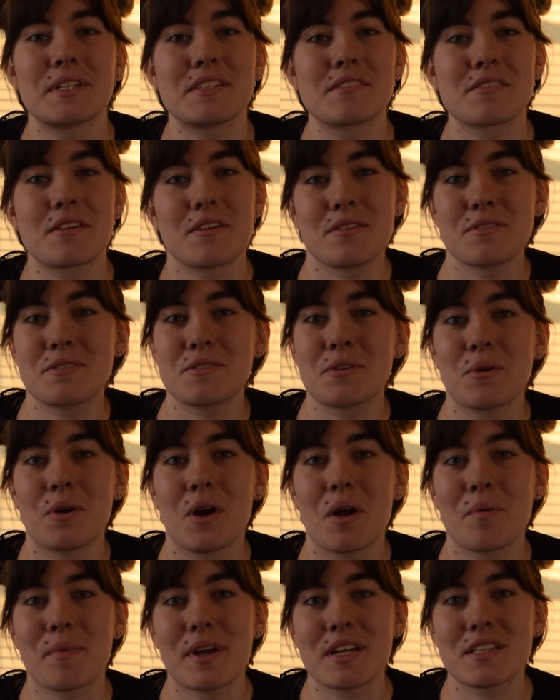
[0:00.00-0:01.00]
is also
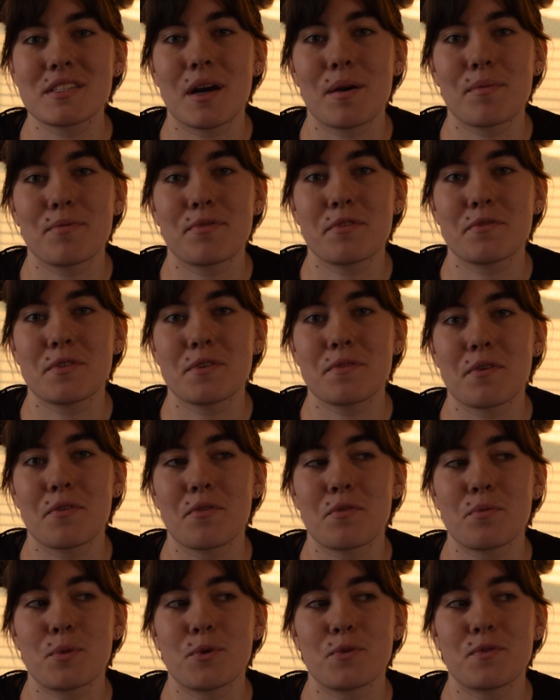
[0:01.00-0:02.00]
on my top 50
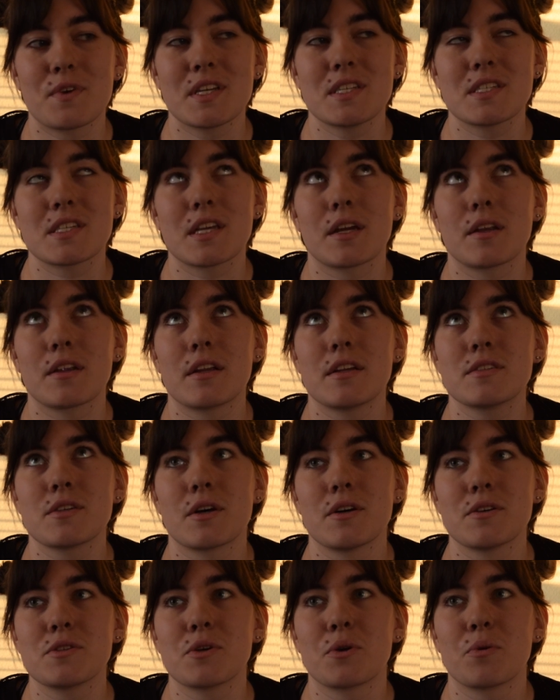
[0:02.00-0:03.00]
favorite movies and it's
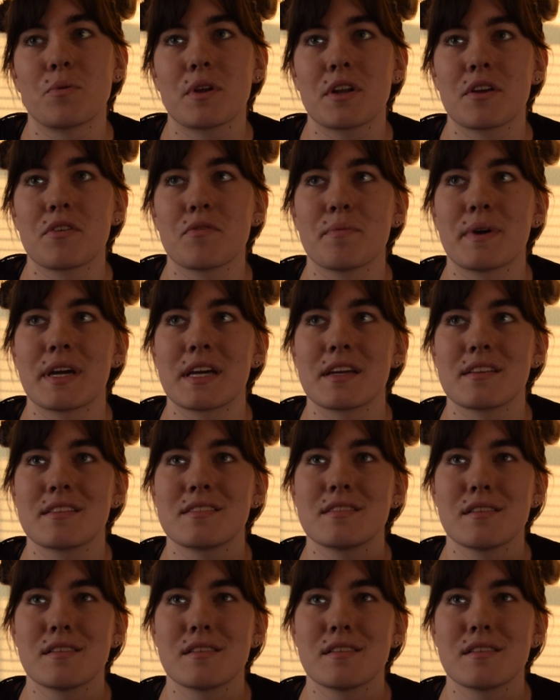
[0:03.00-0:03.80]
also one of my